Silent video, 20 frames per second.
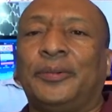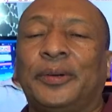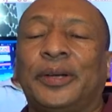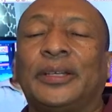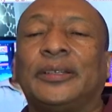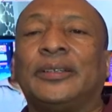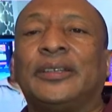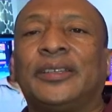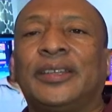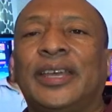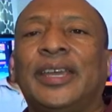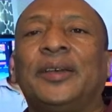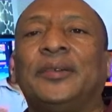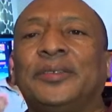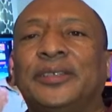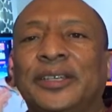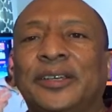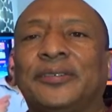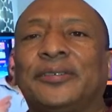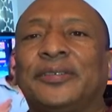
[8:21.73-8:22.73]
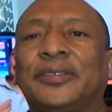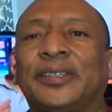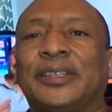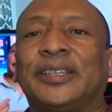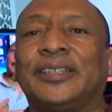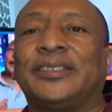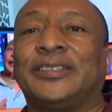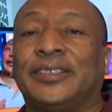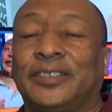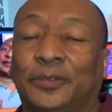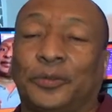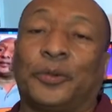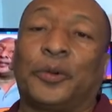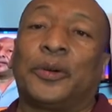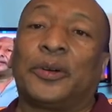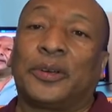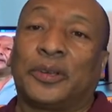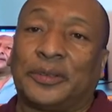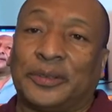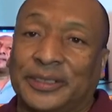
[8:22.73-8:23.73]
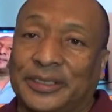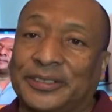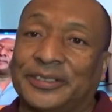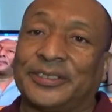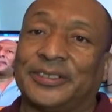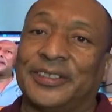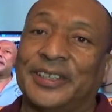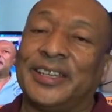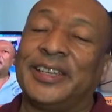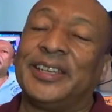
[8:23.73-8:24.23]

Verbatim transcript: Well, the thing difference is this world. This